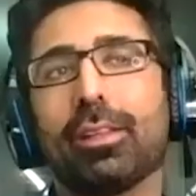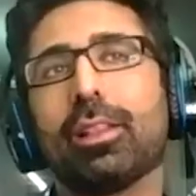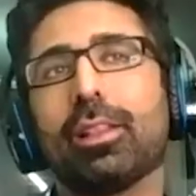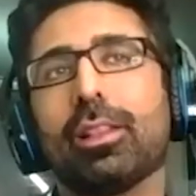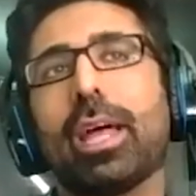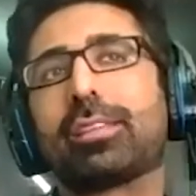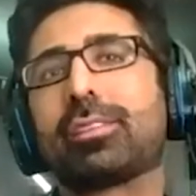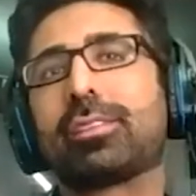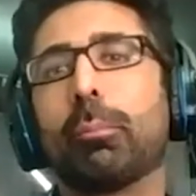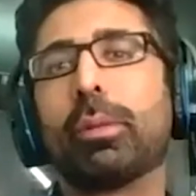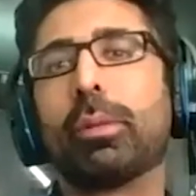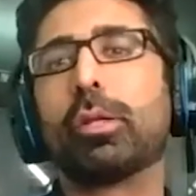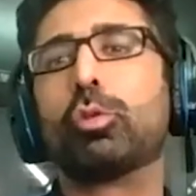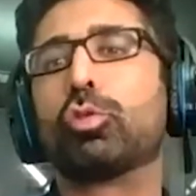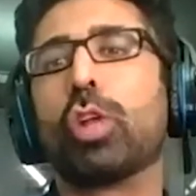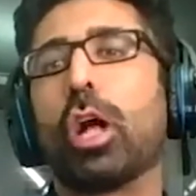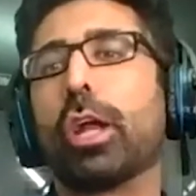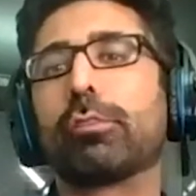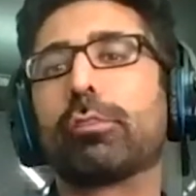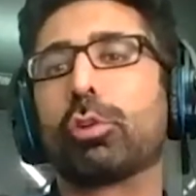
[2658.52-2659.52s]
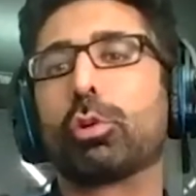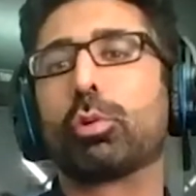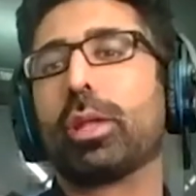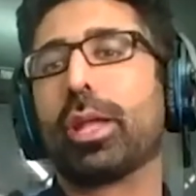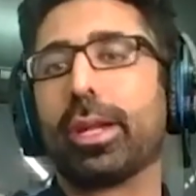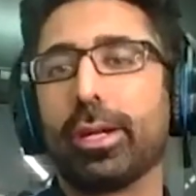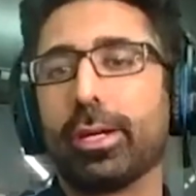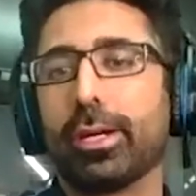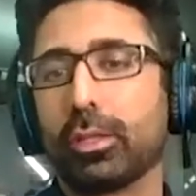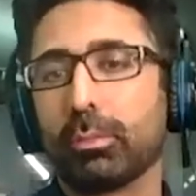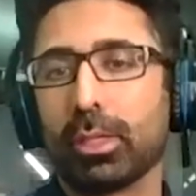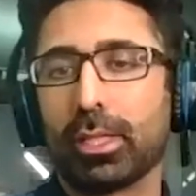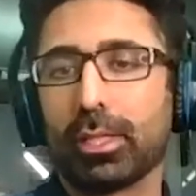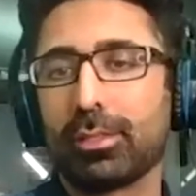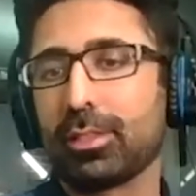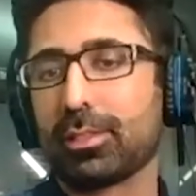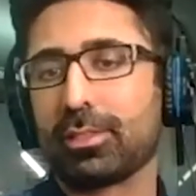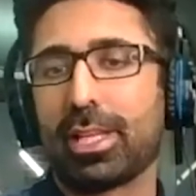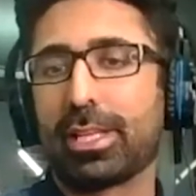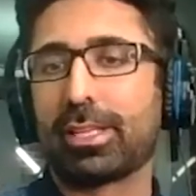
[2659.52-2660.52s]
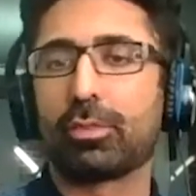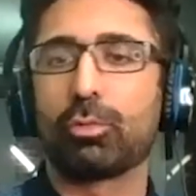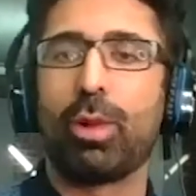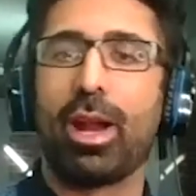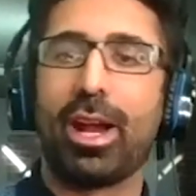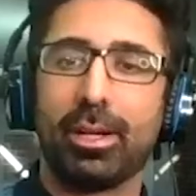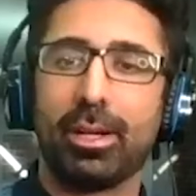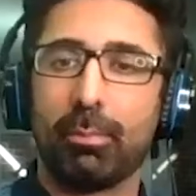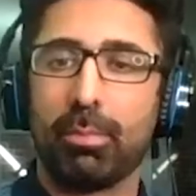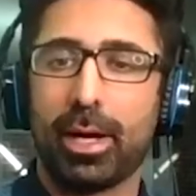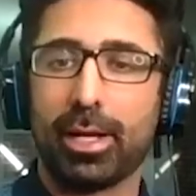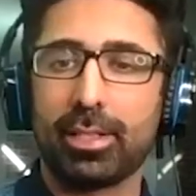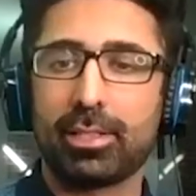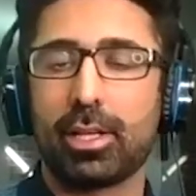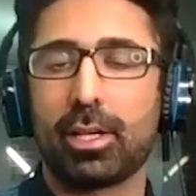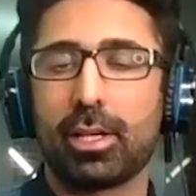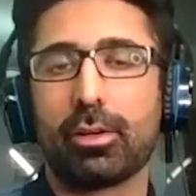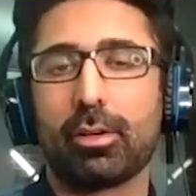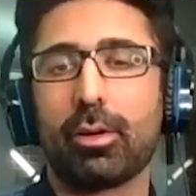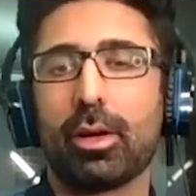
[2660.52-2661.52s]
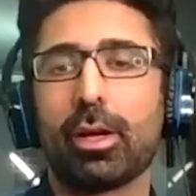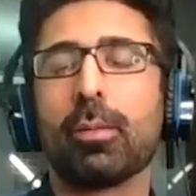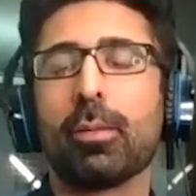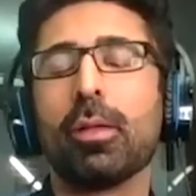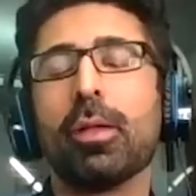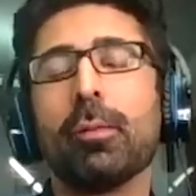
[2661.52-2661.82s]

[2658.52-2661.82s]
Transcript: like somebody who's not even related to me, just like random bystander. Right?